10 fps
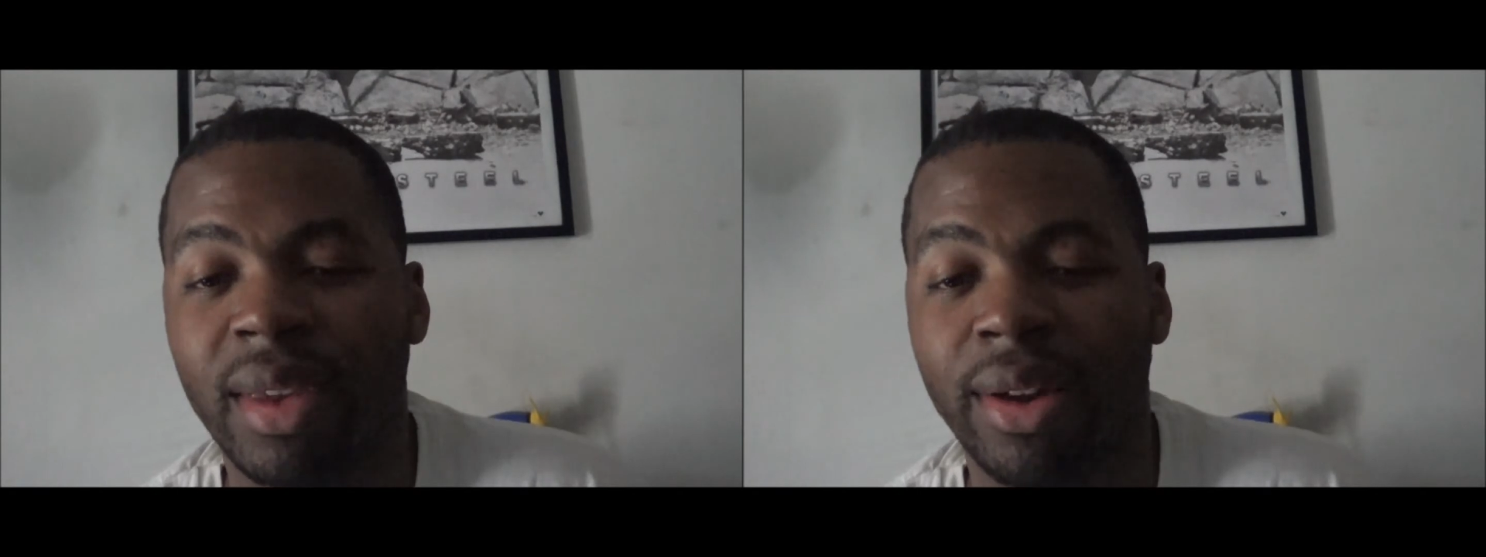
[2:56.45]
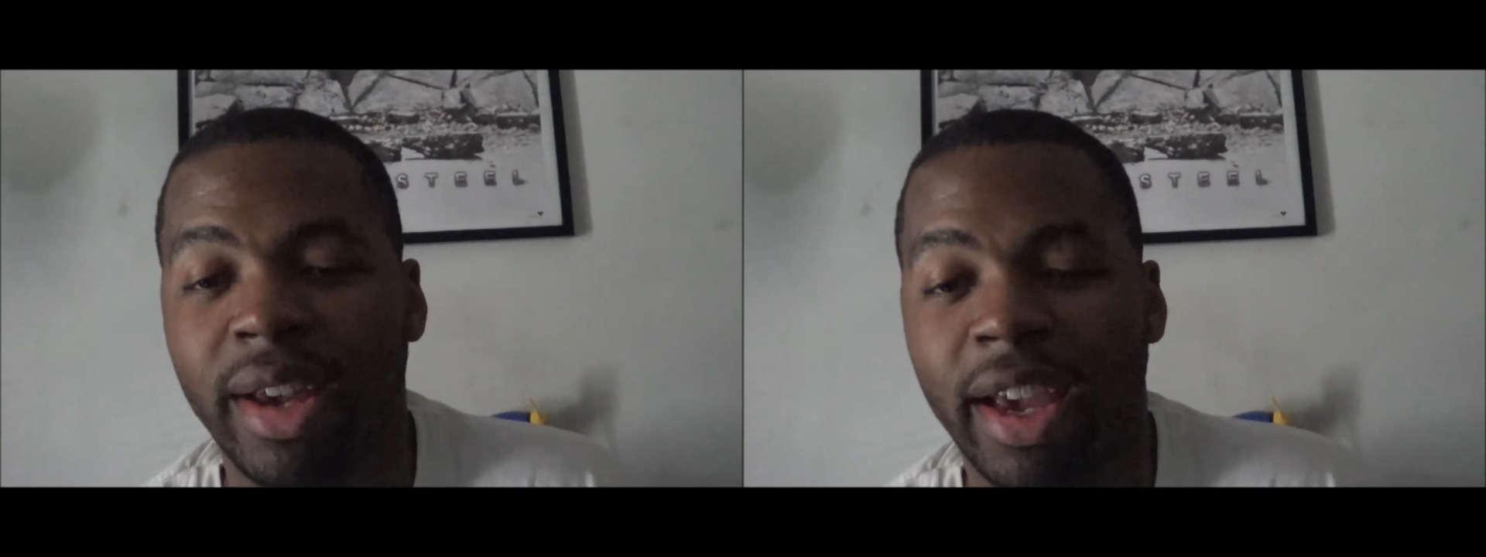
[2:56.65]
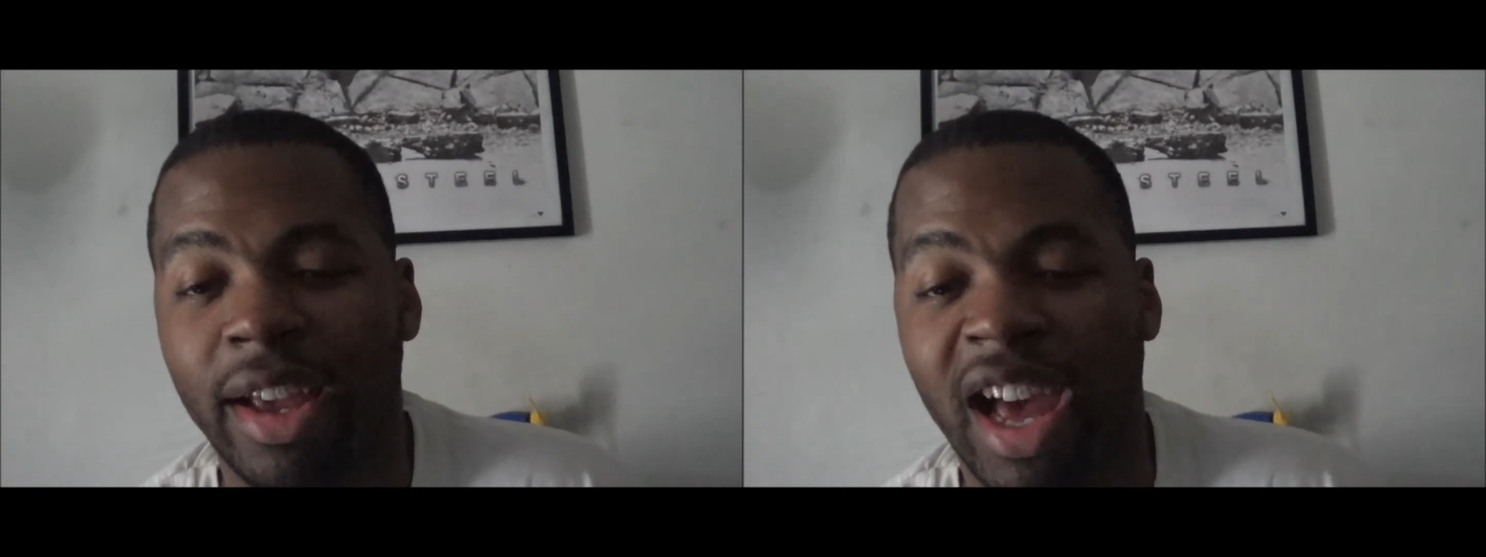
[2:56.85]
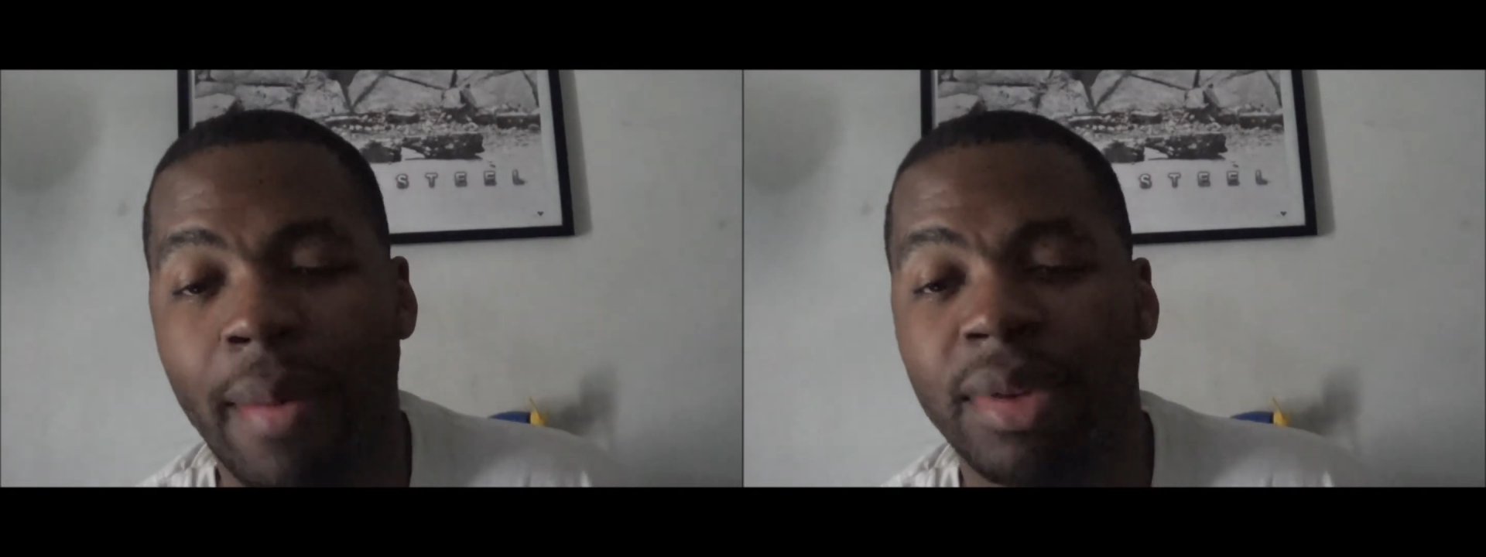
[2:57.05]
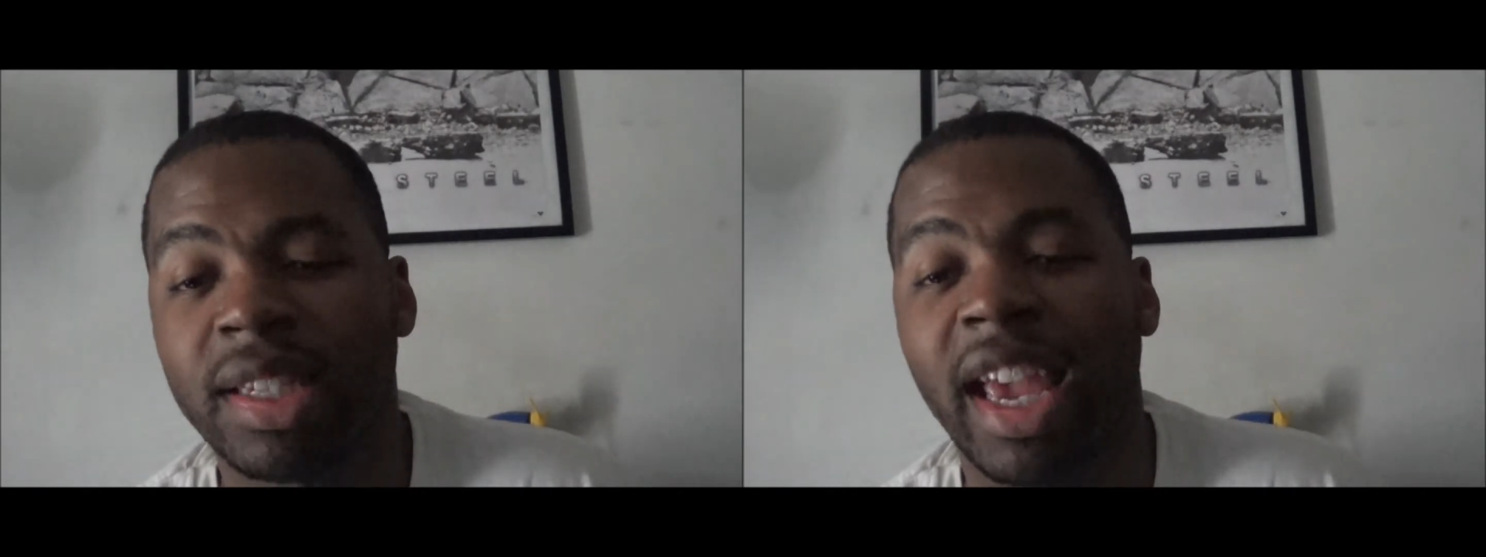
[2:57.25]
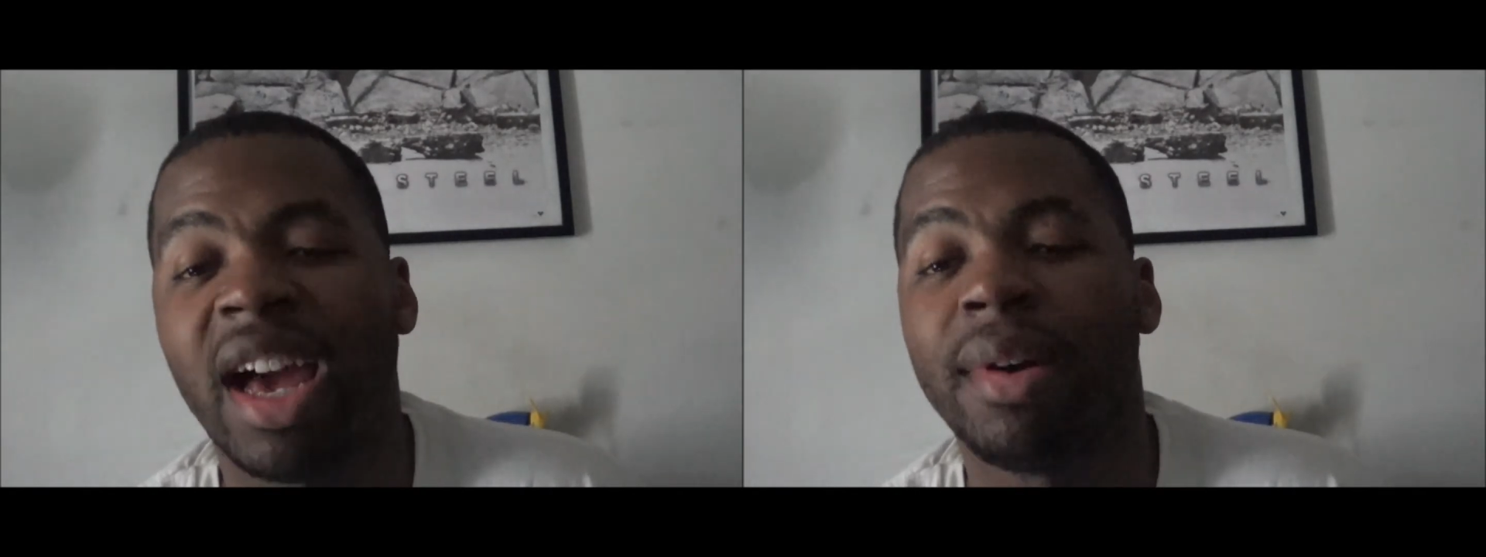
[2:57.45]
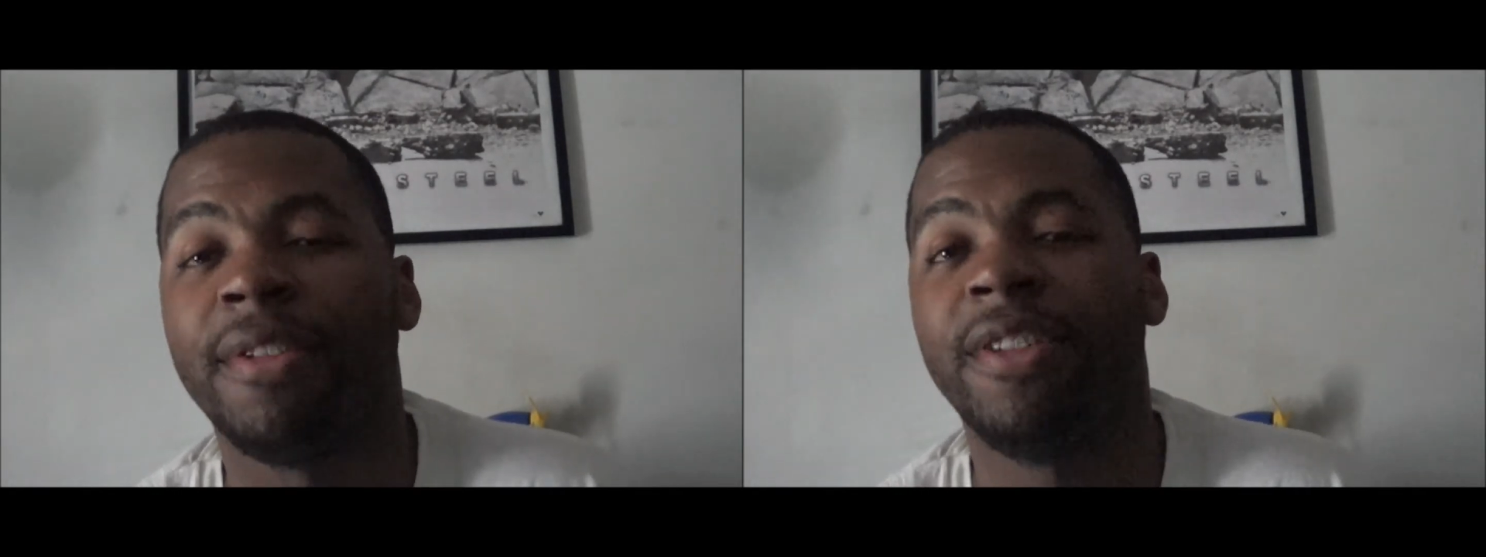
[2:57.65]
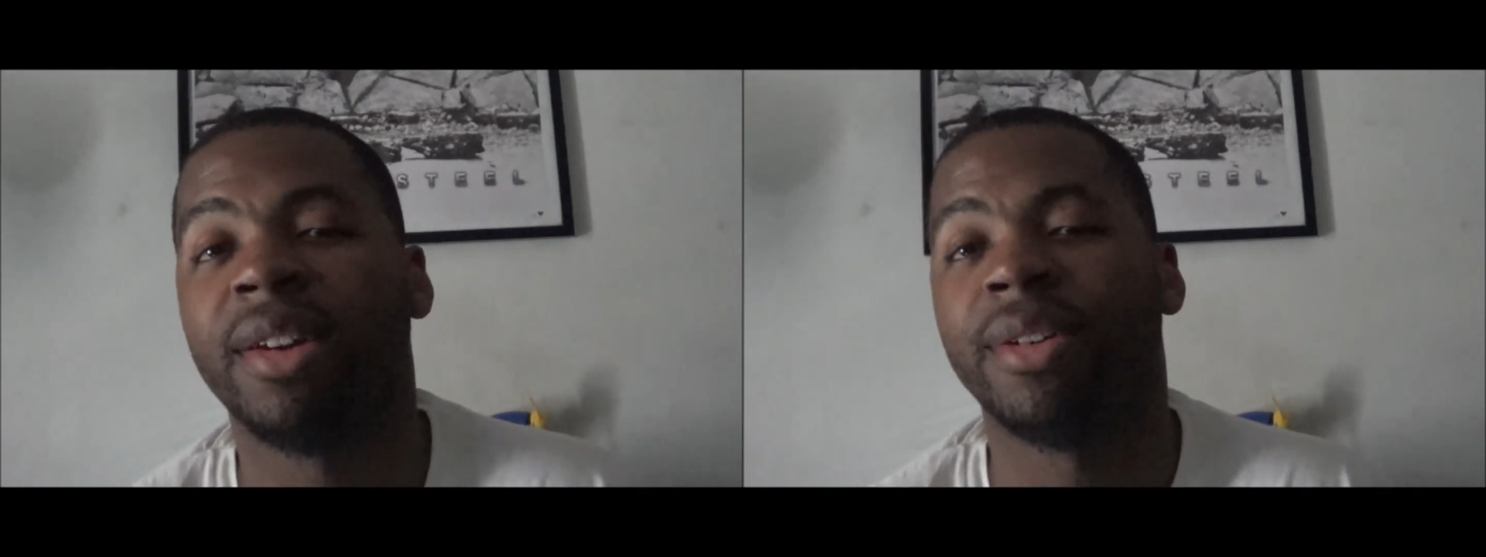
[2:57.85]
Okay? I'm going to say how I
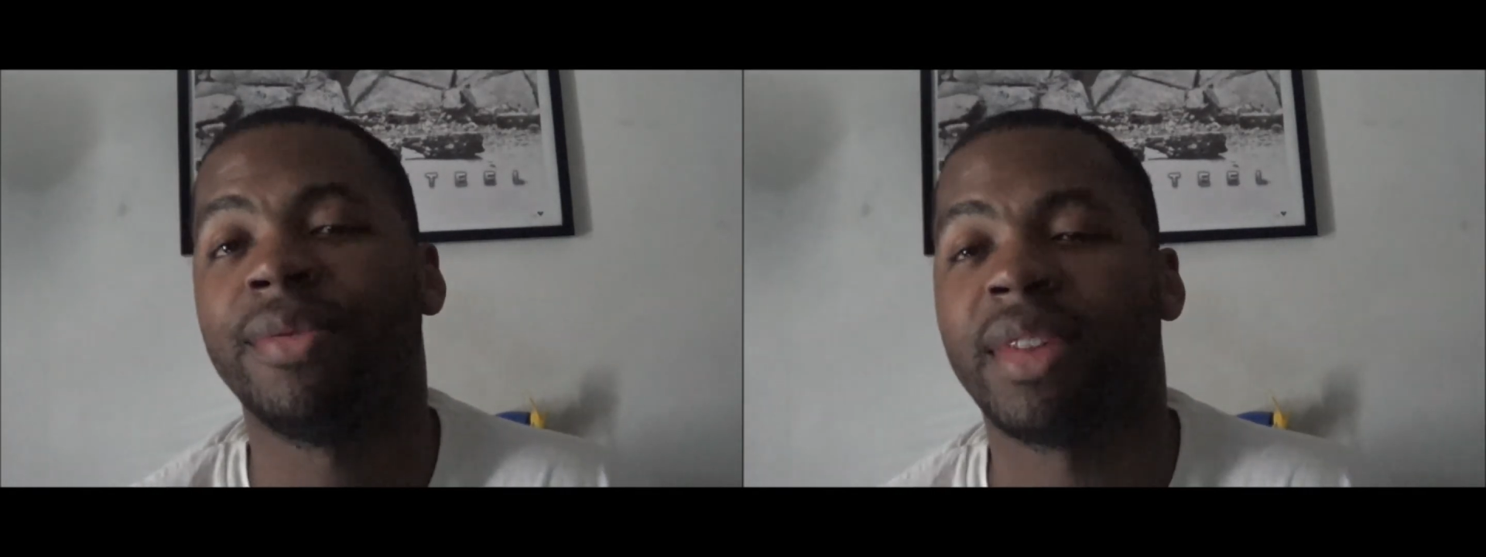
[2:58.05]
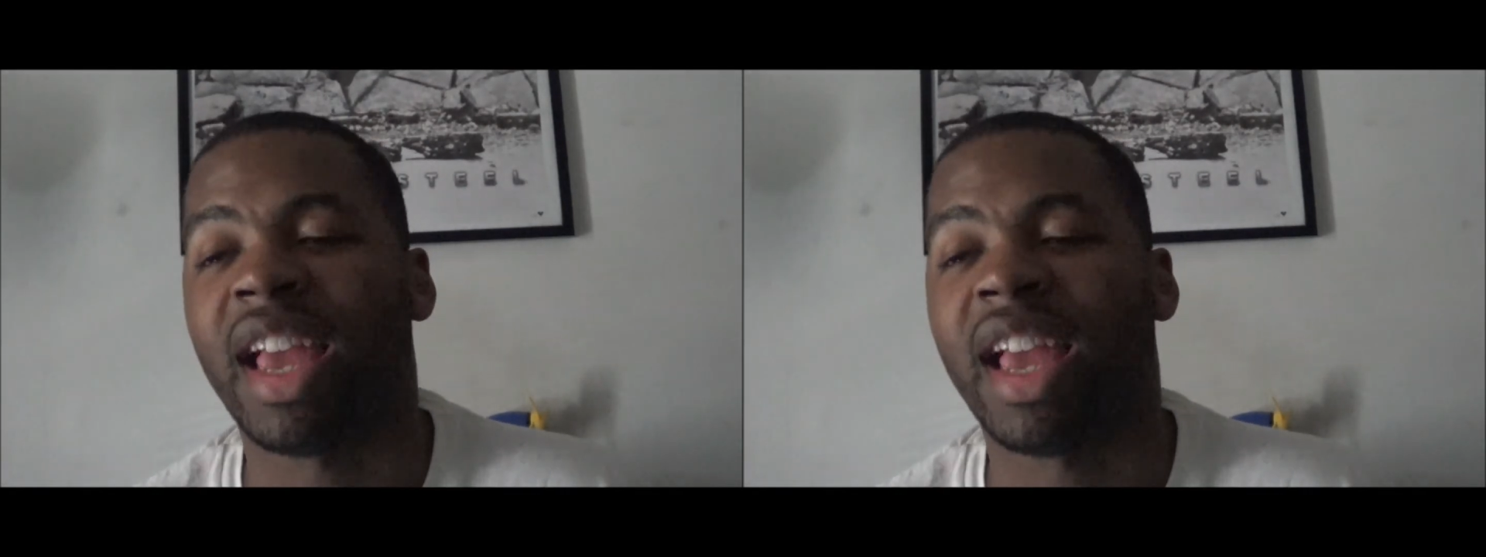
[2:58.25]
feel.